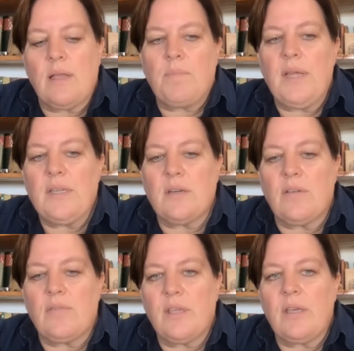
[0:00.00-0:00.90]
piece
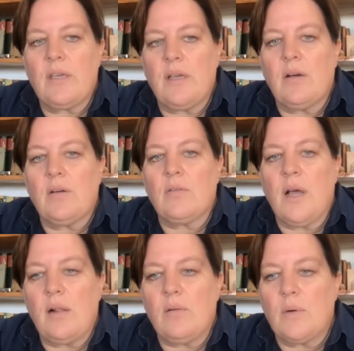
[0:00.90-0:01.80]
of thinking, oh
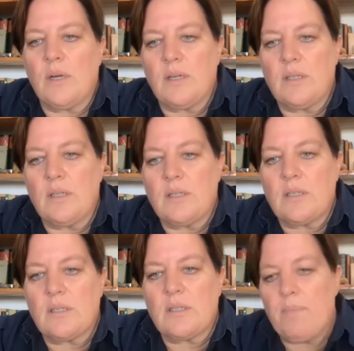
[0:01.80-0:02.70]
hell, what is
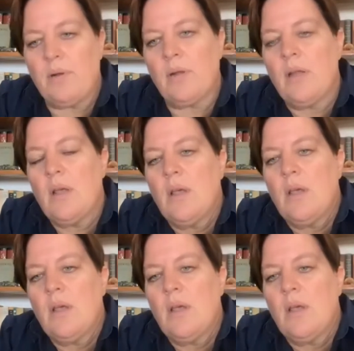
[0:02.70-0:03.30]
going to happen